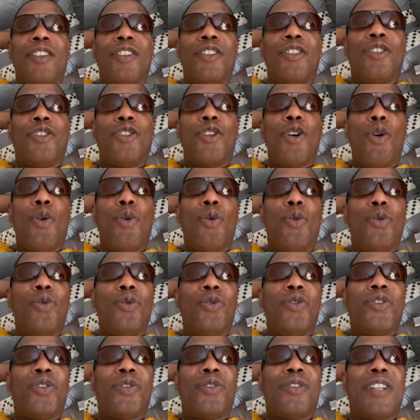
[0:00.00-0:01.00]

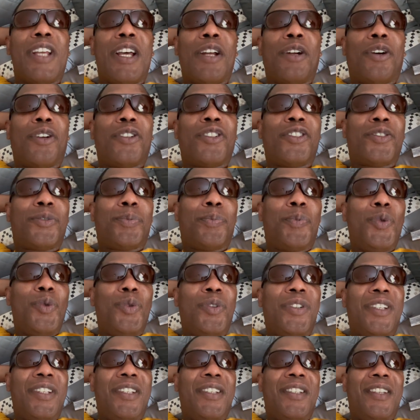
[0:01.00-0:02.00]
those that are
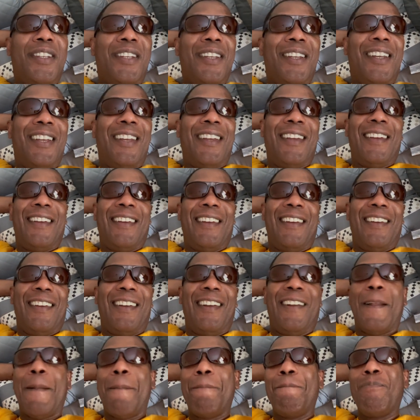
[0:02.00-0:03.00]
spooky,
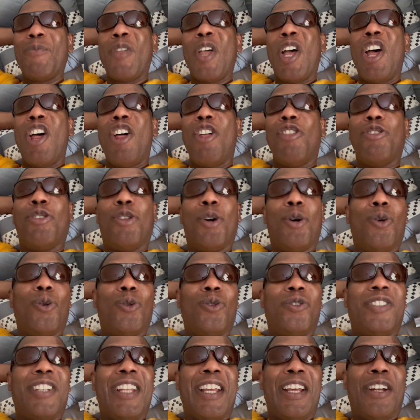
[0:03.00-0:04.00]
those that